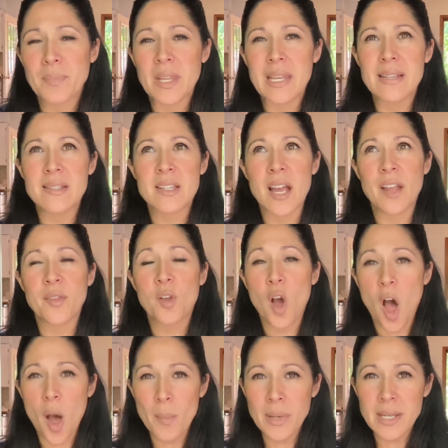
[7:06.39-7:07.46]
He's got
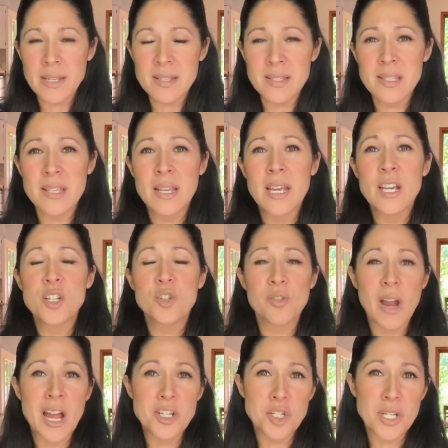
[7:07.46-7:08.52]
comedies,
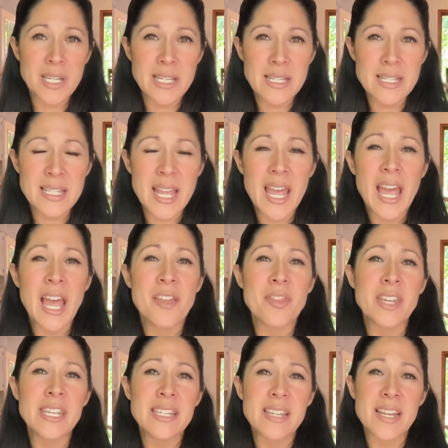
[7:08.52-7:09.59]
tragedies, and
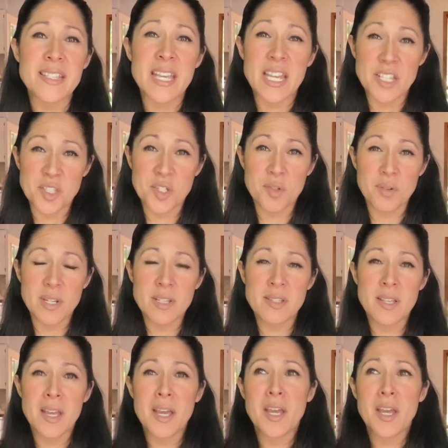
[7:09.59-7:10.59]
then he does histories.